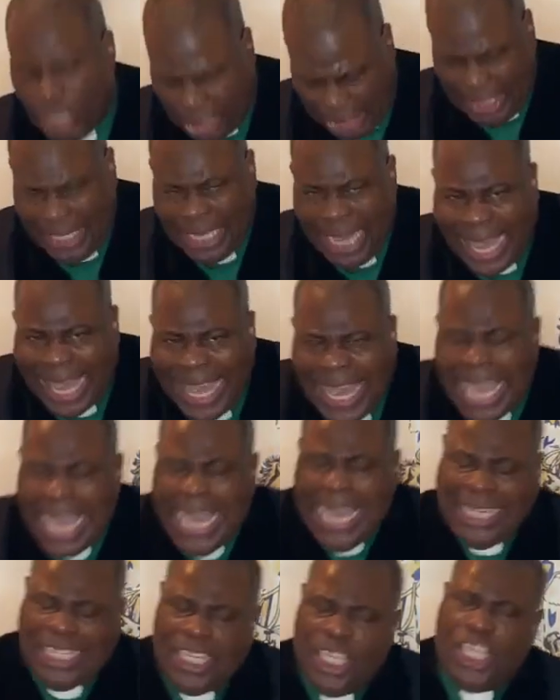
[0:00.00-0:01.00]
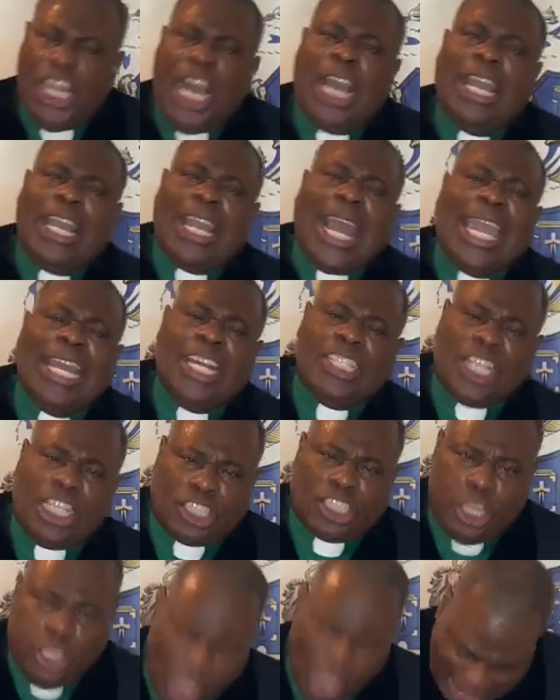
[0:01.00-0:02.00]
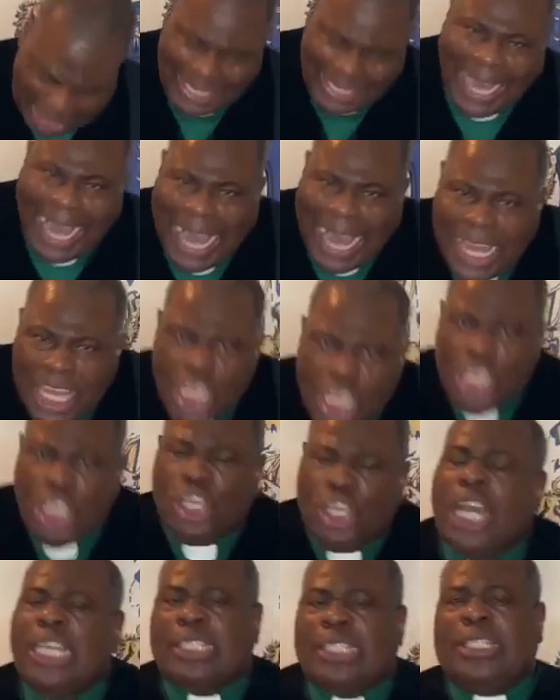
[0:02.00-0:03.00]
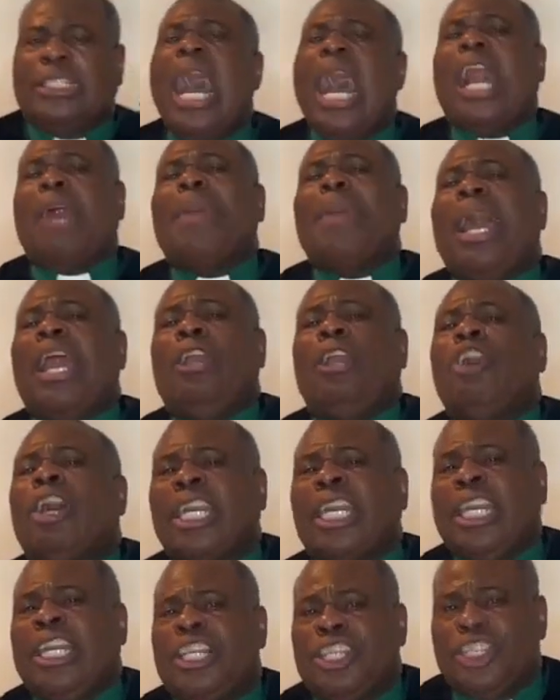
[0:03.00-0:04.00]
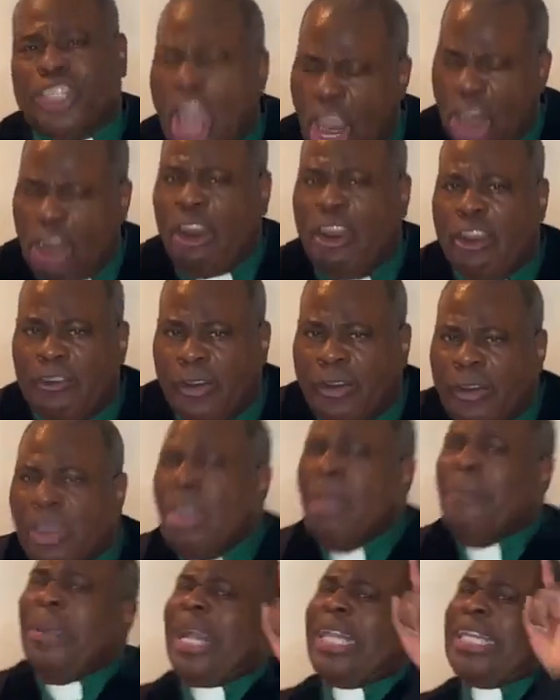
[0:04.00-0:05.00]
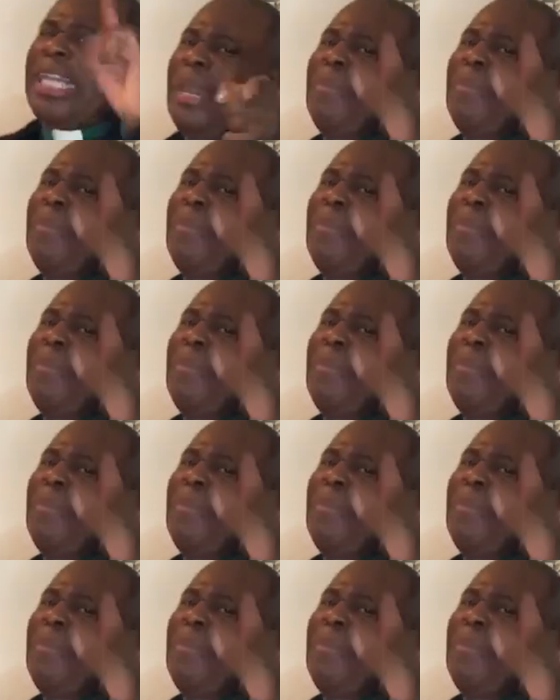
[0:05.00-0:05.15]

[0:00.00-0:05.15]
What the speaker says: looking, and you young ladies that's looking, good God. nobody look at his earth, but